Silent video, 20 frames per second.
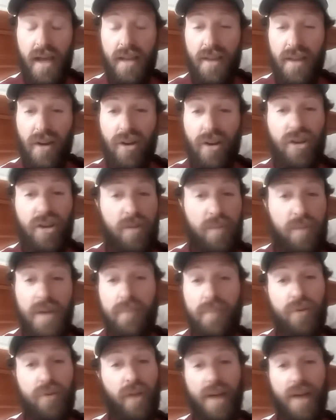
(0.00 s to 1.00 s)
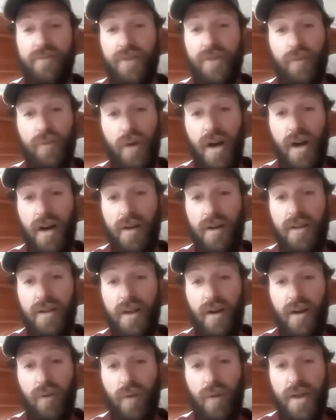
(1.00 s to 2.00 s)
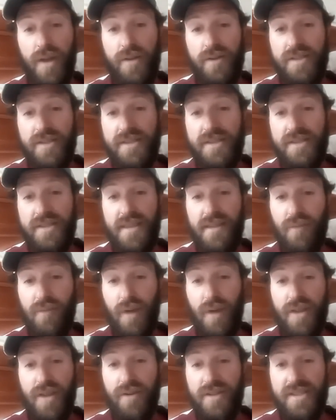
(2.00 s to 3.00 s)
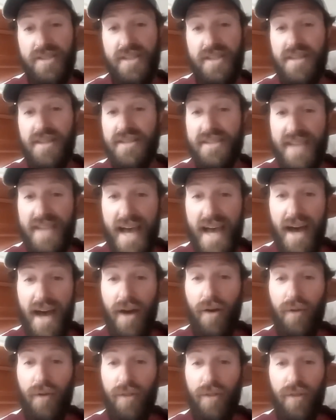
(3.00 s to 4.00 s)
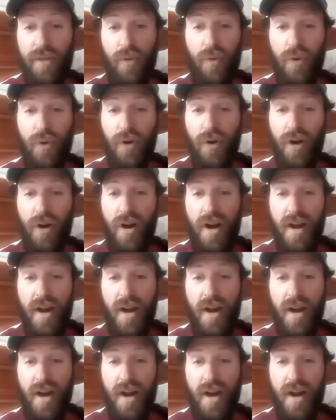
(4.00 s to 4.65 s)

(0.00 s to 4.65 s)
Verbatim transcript: there are good people everywhere, you know, whether it's in, whether it's in the South or,